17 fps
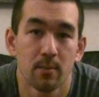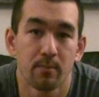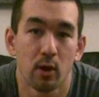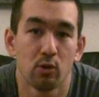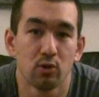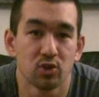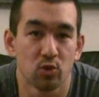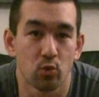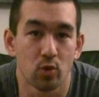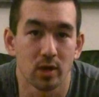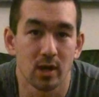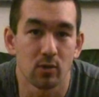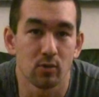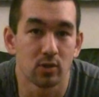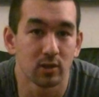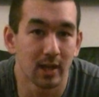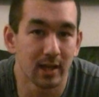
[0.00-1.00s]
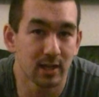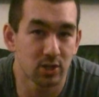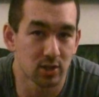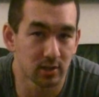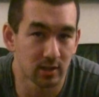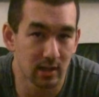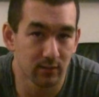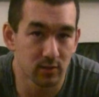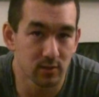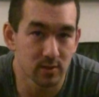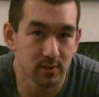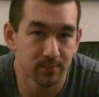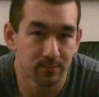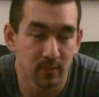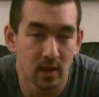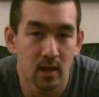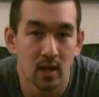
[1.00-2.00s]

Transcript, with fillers: post-workout glycogen levels.